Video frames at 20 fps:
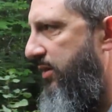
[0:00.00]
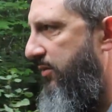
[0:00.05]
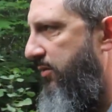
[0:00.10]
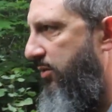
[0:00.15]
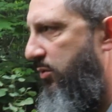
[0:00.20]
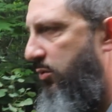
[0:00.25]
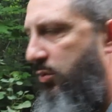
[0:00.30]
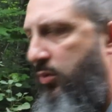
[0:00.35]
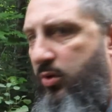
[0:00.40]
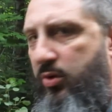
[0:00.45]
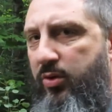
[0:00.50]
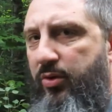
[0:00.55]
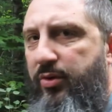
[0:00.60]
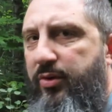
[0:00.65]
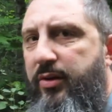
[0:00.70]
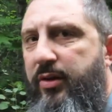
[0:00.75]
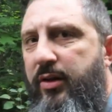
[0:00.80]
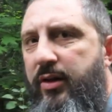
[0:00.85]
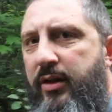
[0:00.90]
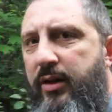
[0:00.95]
of the
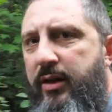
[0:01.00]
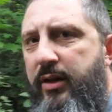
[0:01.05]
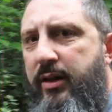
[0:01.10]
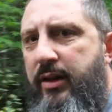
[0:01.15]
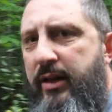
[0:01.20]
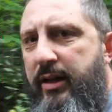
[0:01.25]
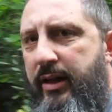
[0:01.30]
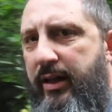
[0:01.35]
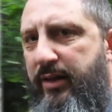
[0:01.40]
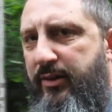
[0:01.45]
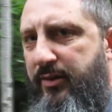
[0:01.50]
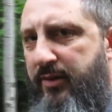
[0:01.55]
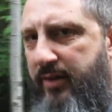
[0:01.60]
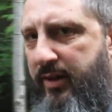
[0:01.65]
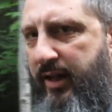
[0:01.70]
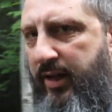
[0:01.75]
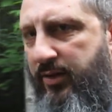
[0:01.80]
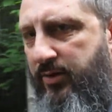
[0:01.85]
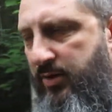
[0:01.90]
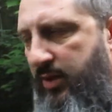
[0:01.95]
world is the
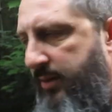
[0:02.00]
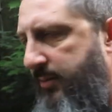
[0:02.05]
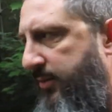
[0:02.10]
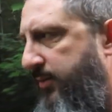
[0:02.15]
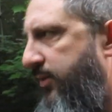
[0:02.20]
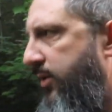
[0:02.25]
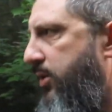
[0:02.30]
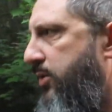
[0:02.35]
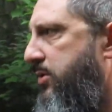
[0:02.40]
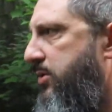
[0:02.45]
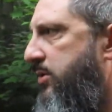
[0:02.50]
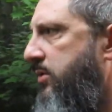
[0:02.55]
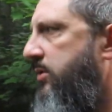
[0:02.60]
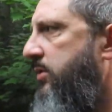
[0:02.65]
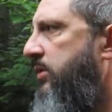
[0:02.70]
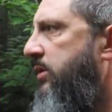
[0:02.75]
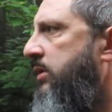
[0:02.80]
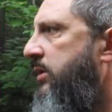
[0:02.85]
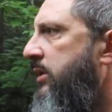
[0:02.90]
King James Version.